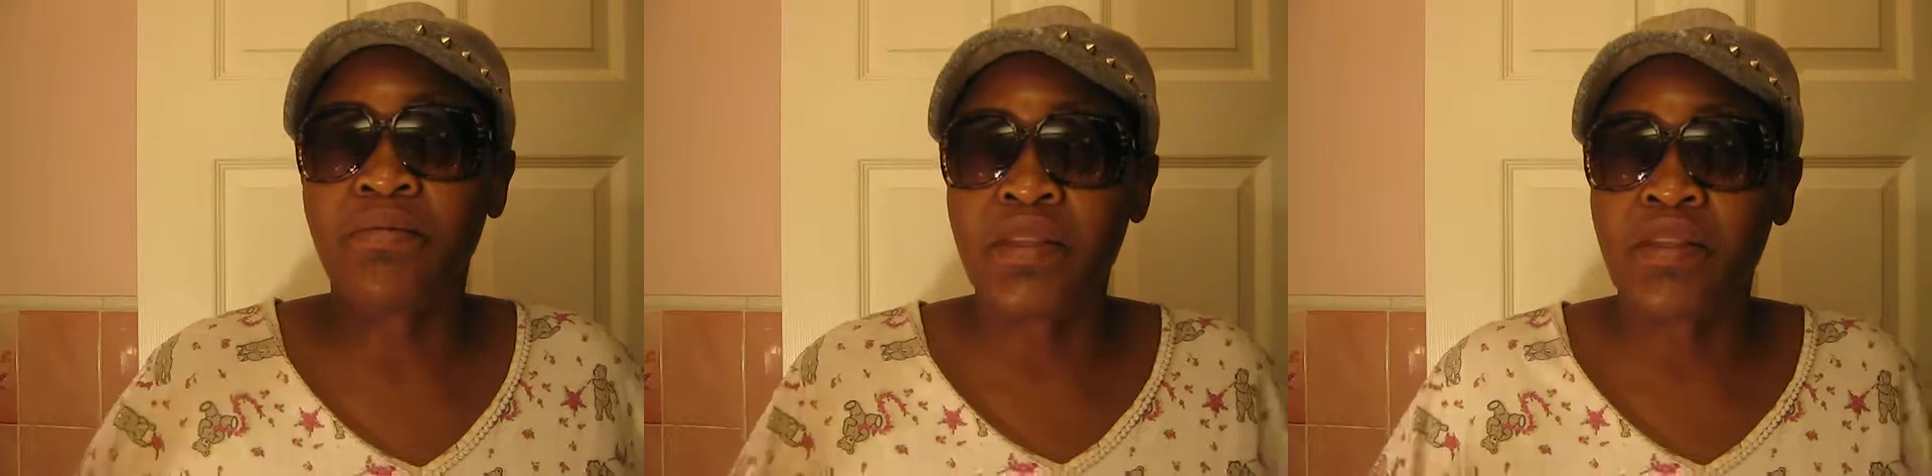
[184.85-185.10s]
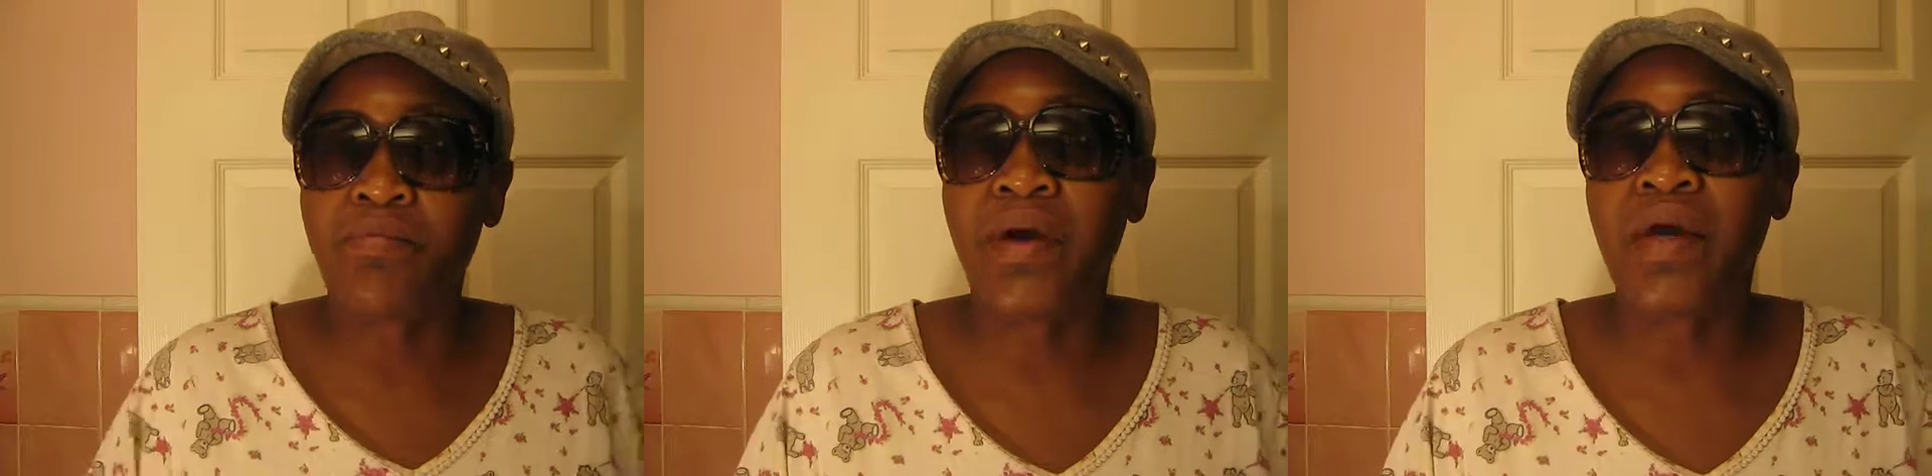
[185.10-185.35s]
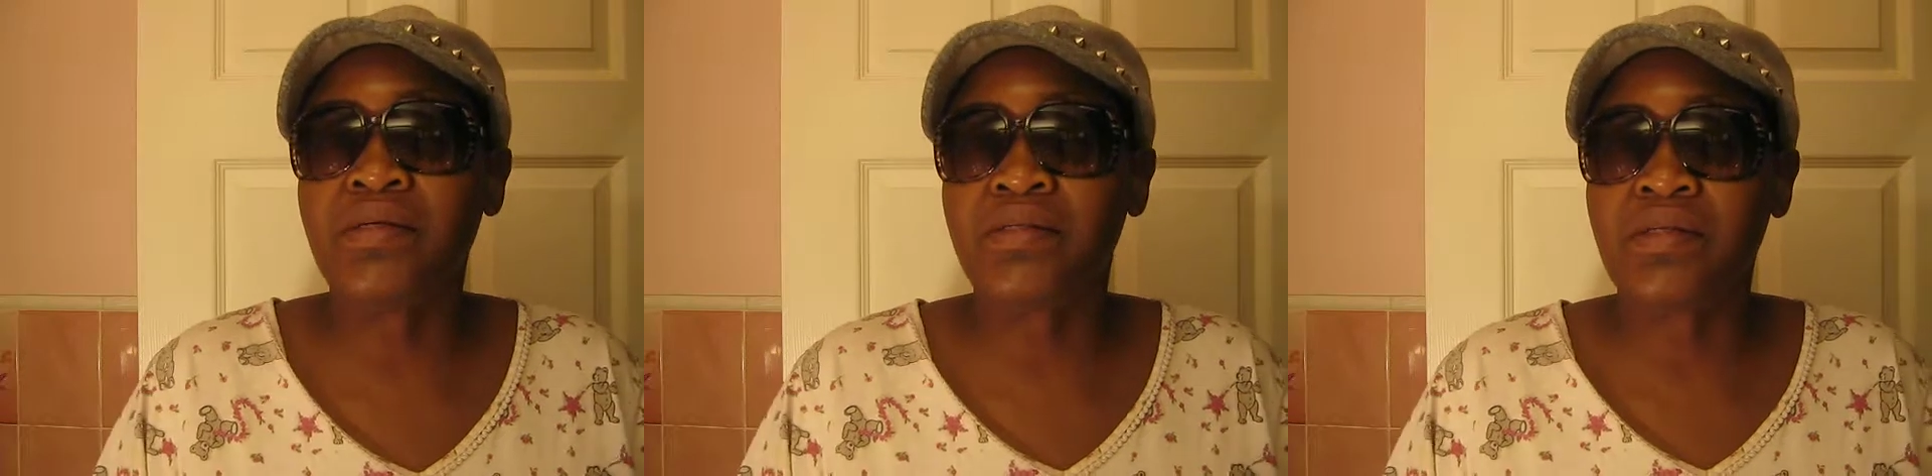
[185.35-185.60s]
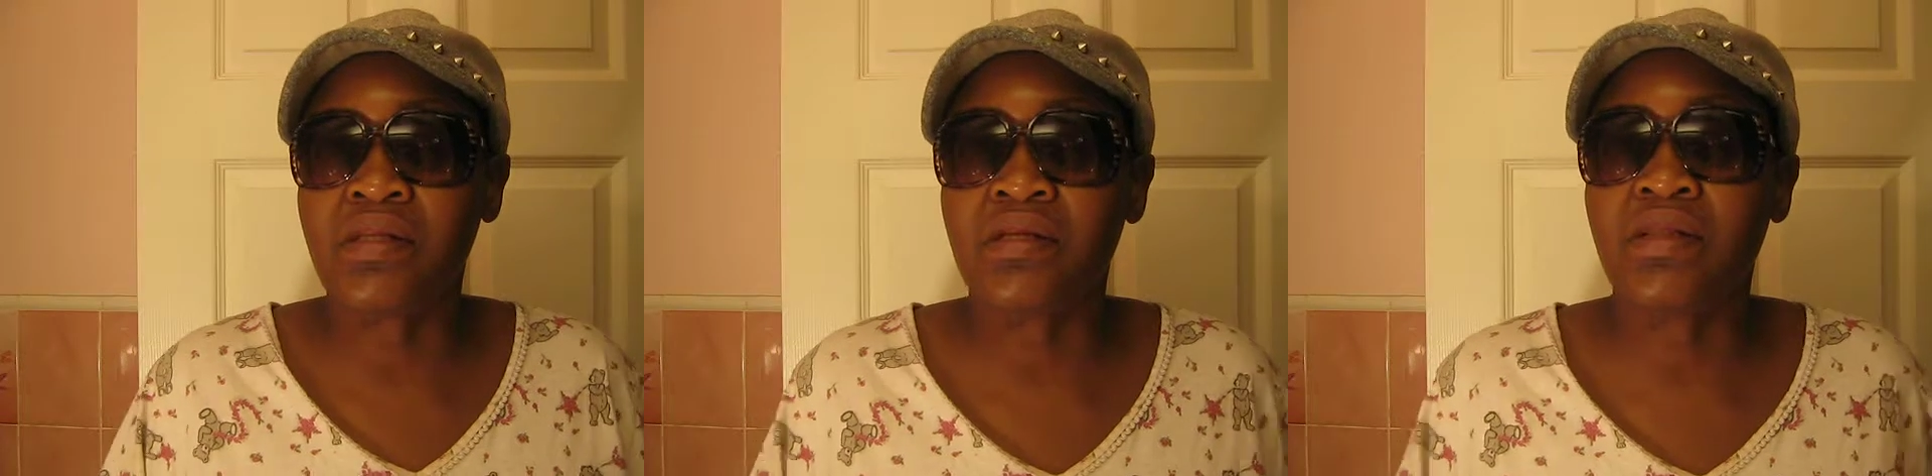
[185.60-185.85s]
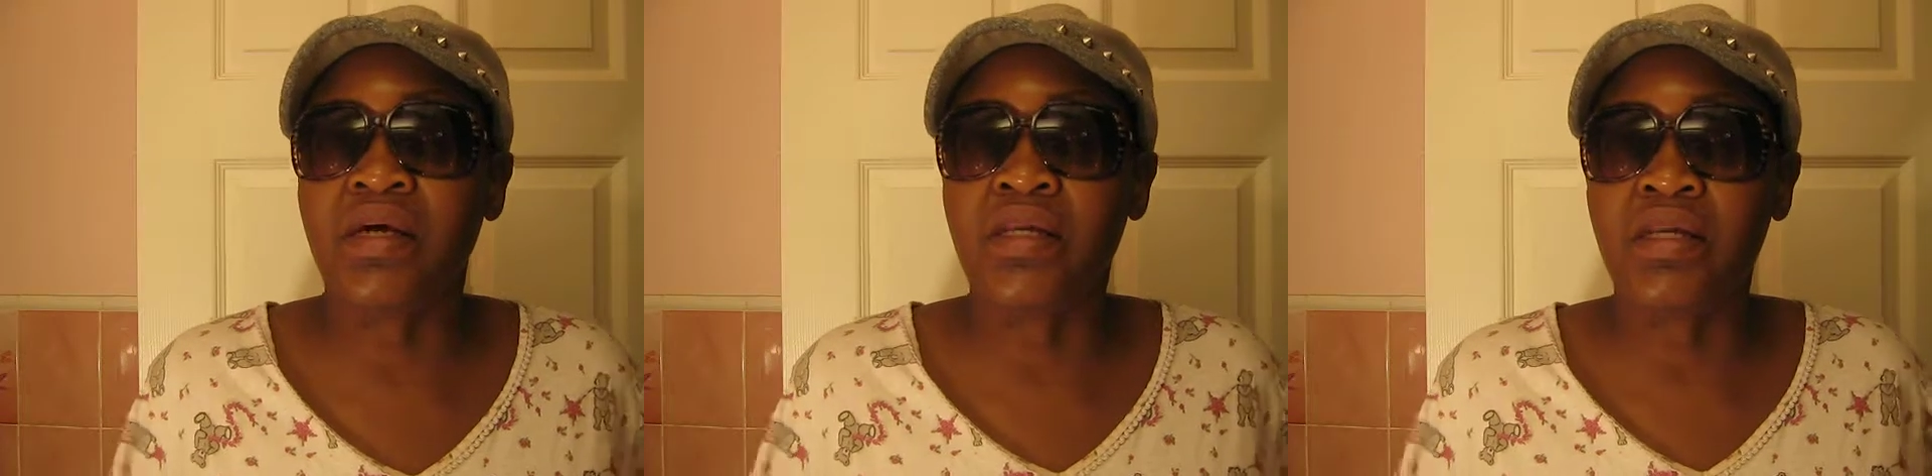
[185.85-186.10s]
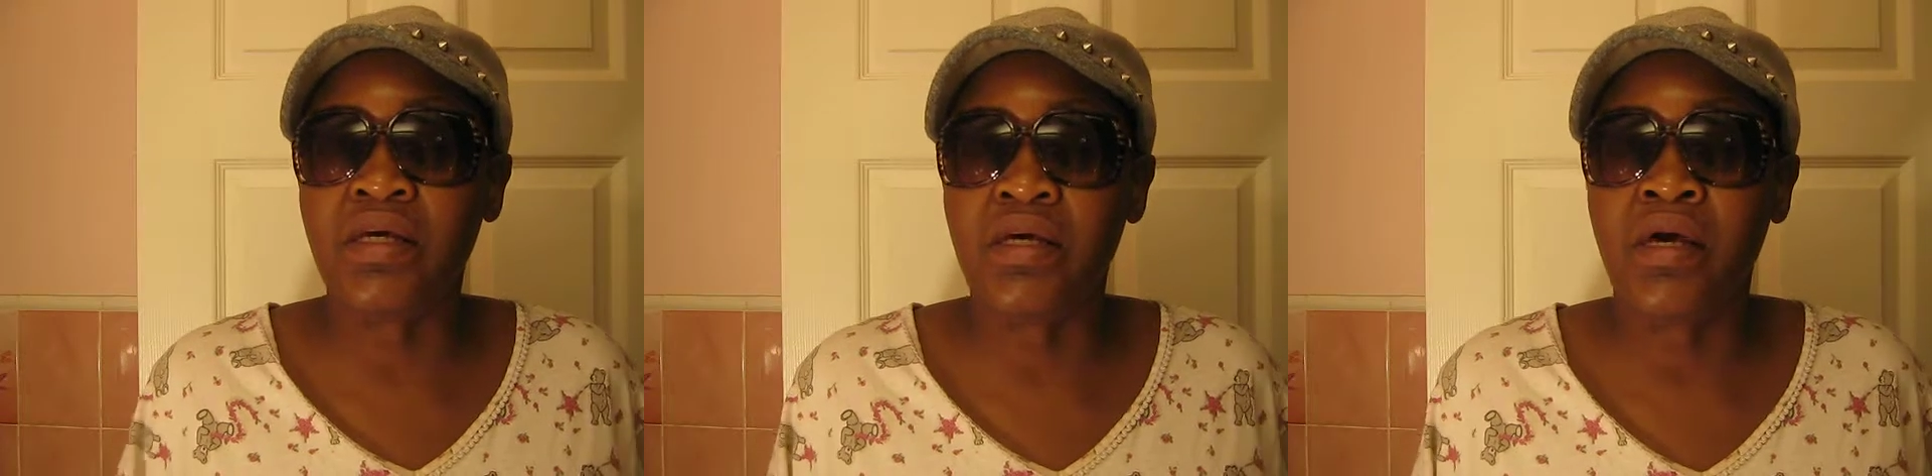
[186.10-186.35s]
and the pace the
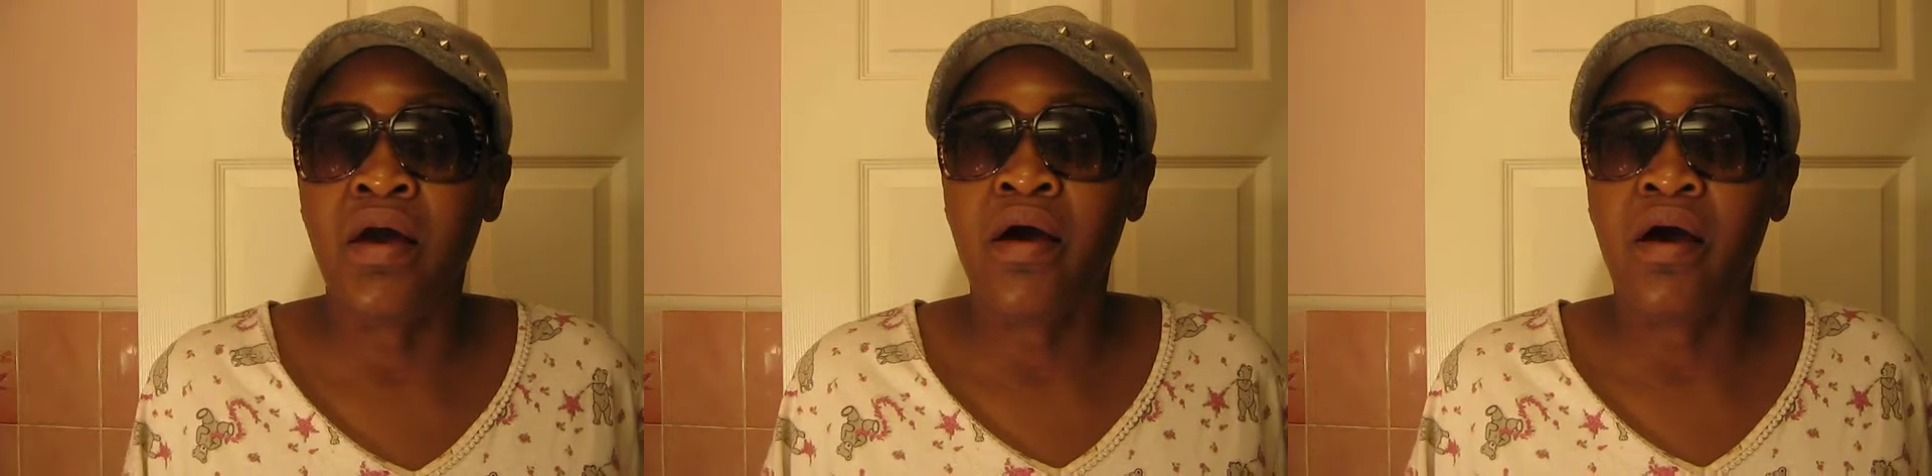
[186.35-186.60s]
lady